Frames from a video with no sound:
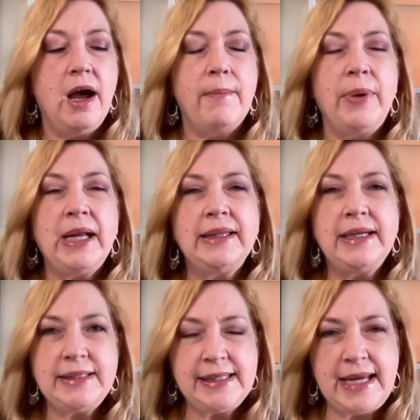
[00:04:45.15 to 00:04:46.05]
But I like
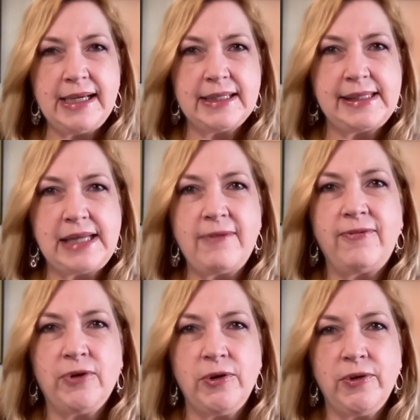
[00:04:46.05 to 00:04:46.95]
to take it a step
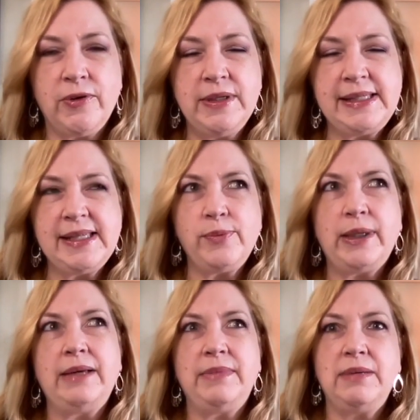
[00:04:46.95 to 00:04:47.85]
further, and this is what
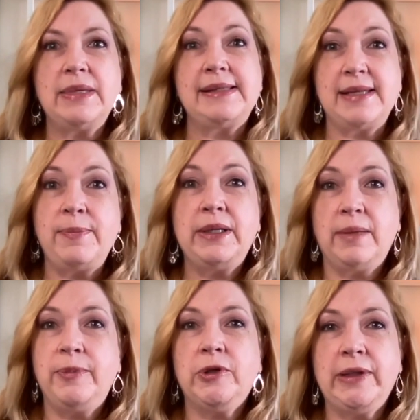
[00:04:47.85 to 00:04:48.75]
I mean by stepping
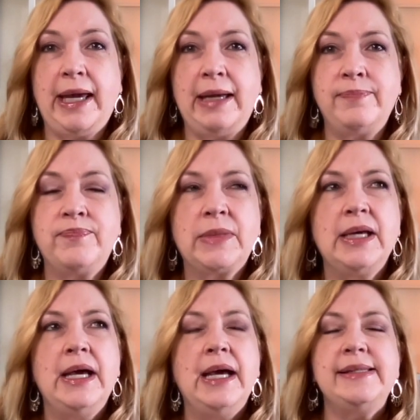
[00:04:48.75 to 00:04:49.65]
up your game.
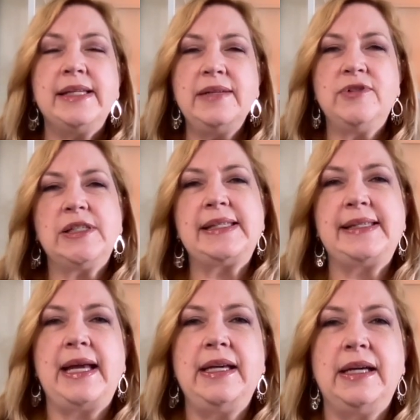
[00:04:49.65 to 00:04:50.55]
Instead of just
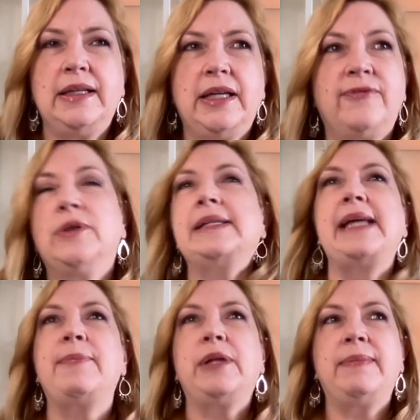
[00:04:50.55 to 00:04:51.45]
saying, like, for
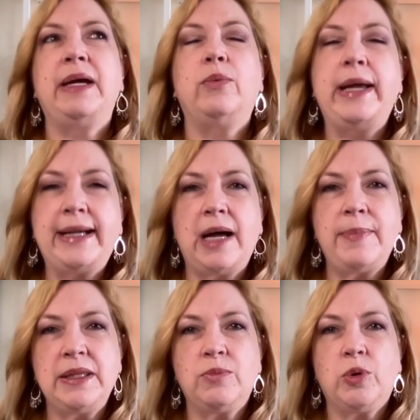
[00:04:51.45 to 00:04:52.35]
example, I might wake up
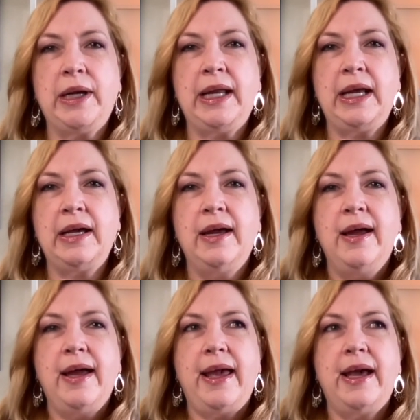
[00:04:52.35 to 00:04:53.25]
in the morning
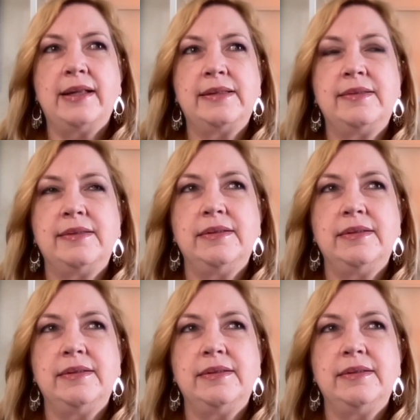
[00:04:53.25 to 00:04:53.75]
and,